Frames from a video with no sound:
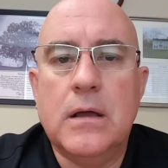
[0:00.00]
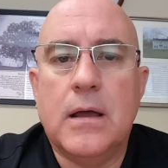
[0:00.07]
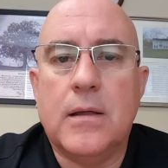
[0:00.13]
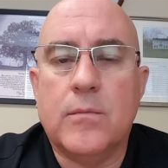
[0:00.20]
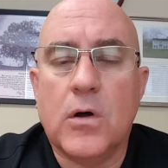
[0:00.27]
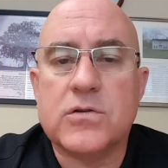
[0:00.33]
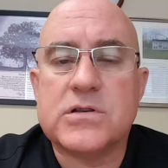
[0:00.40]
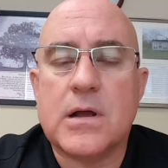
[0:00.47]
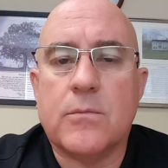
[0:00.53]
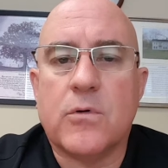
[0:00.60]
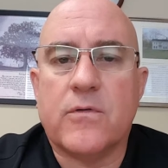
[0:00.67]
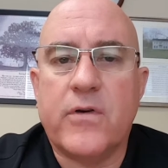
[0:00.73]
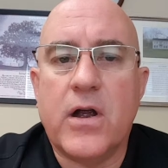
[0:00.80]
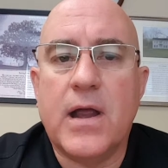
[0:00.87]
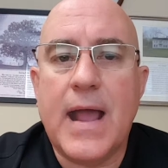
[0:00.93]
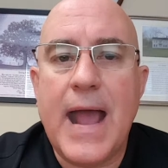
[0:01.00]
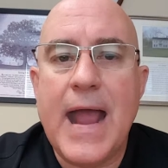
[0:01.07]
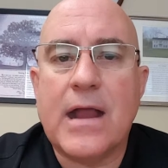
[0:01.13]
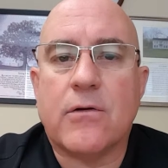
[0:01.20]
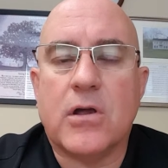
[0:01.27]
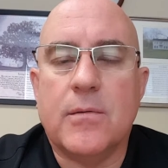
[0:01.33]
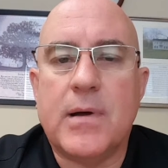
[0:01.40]
and most of them were very
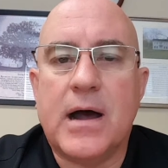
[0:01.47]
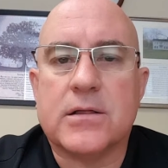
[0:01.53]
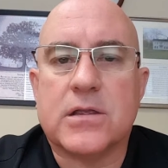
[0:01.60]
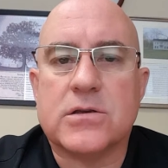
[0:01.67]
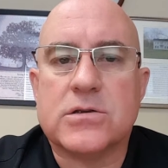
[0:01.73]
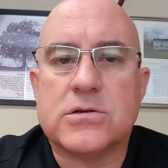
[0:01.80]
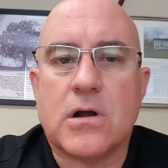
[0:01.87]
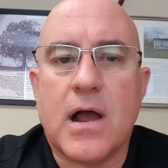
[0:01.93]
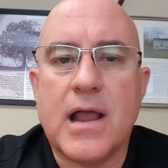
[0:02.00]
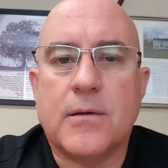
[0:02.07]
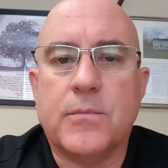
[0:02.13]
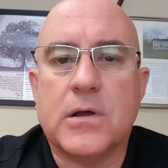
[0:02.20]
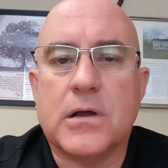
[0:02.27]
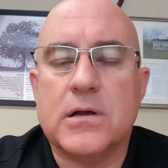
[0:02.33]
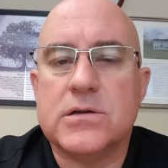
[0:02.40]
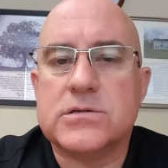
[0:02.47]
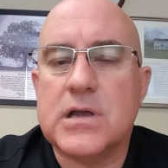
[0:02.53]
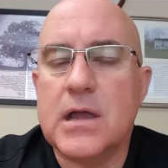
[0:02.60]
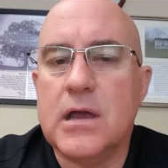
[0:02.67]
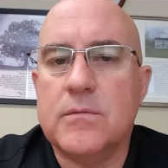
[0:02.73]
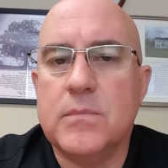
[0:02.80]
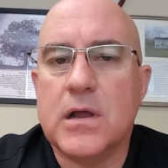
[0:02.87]
angry about this strike because
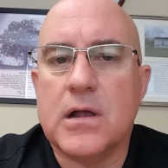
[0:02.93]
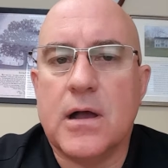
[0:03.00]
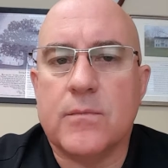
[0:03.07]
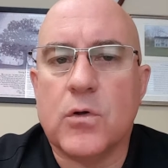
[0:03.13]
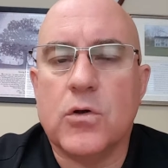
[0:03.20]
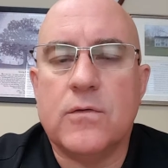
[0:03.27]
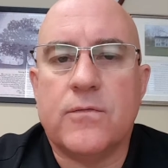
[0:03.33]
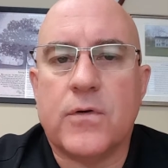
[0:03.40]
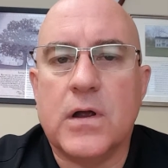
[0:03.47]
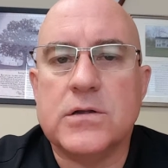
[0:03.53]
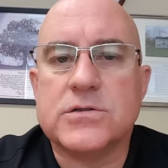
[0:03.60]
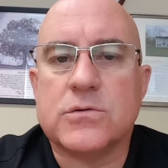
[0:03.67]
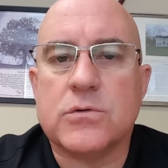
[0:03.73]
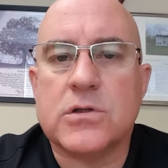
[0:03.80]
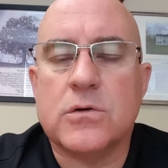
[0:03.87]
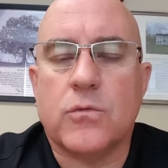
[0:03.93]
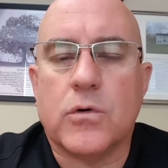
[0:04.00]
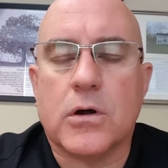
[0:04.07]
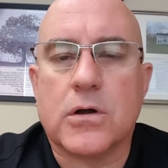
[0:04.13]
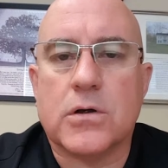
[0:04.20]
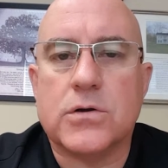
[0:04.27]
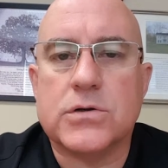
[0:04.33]
they had become good friends with the
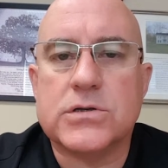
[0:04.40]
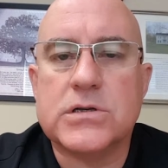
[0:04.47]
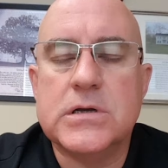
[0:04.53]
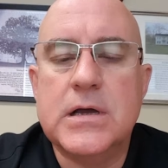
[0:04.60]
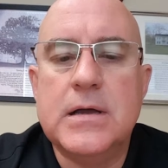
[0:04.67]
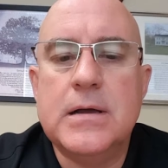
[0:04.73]
workers.